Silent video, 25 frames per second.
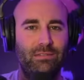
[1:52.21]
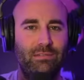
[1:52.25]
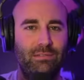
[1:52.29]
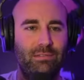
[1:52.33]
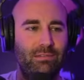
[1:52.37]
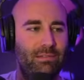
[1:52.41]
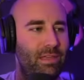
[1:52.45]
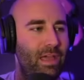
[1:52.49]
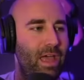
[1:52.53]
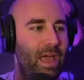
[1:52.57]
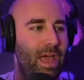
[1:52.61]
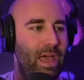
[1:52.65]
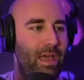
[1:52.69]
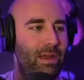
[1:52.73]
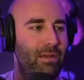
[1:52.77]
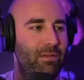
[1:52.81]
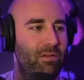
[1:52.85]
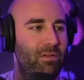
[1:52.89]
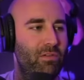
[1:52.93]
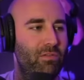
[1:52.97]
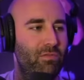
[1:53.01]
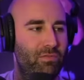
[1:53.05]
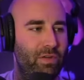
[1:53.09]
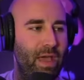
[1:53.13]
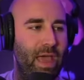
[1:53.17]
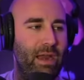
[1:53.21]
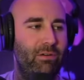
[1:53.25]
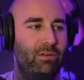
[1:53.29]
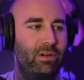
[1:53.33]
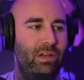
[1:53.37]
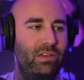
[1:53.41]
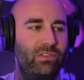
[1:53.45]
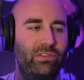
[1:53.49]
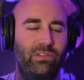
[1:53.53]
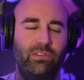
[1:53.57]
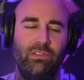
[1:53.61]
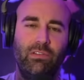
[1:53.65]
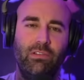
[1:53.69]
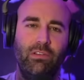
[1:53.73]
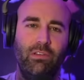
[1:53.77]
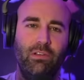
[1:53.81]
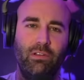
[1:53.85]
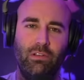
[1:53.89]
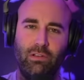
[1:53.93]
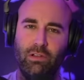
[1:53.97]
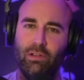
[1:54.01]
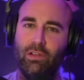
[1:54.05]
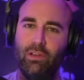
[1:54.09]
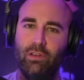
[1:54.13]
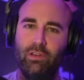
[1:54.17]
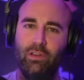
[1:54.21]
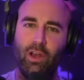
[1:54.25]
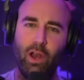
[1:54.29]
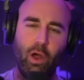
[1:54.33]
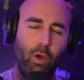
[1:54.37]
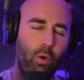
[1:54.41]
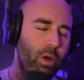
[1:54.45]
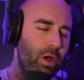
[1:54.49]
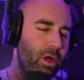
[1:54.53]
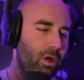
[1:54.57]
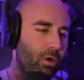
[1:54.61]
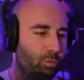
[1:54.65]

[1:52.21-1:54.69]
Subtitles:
that veterans could, you know,